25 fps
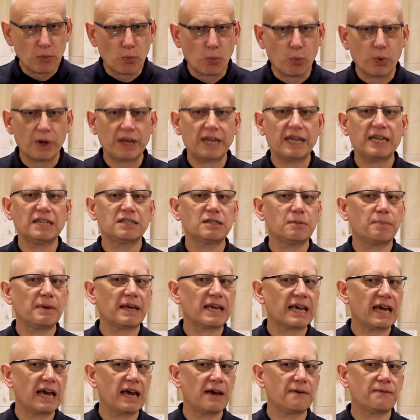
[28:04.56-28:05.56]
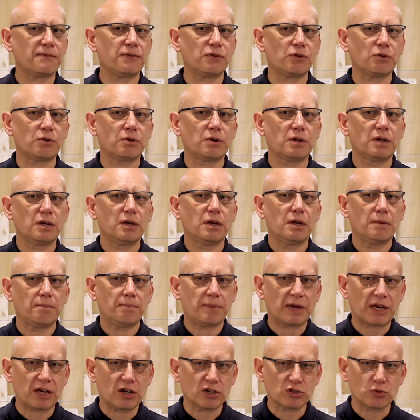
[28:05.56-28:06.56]
We need to be careful
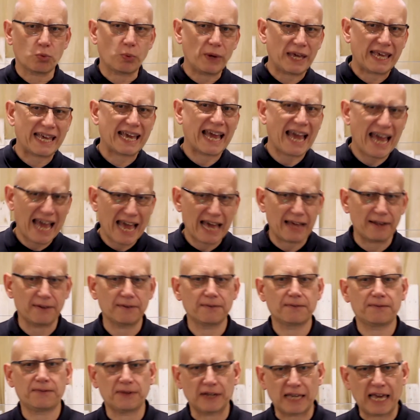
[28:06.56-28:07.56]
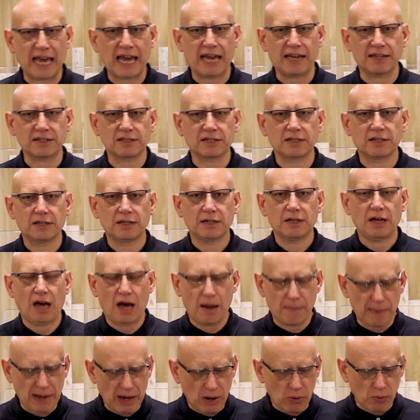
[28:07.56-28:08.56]
because we can forget
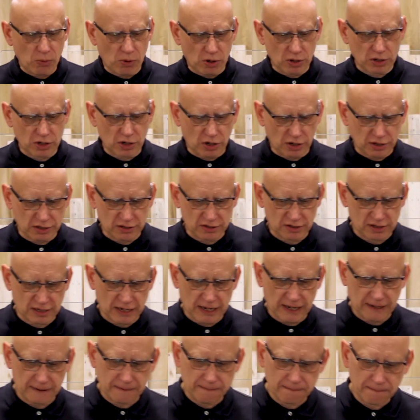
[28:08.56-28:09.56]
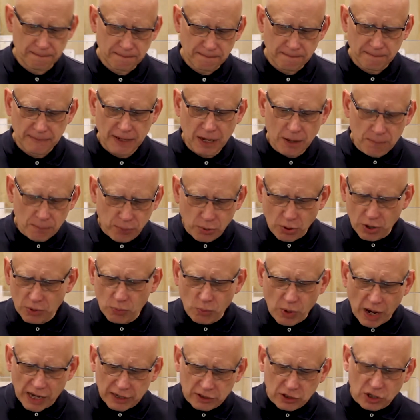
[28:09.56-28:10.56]
about what God has done.
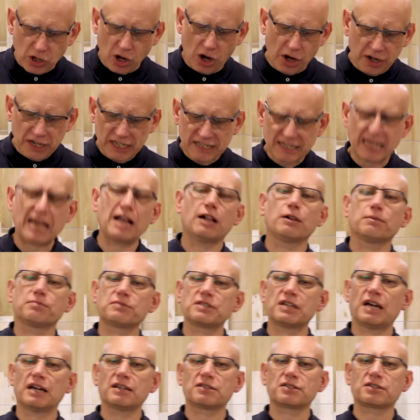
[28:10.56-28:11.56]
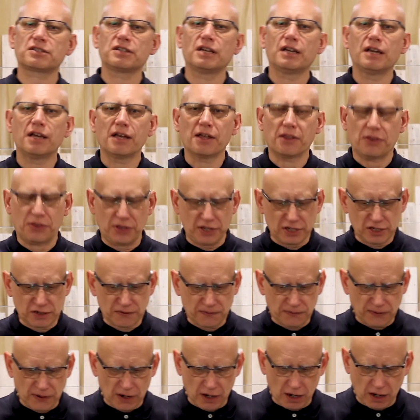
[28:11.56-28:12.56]
Point one, God has helped us
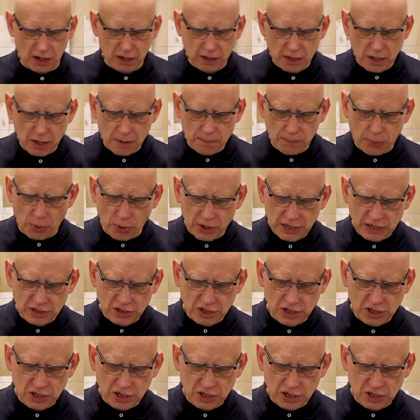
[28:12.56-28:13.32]
this far. Point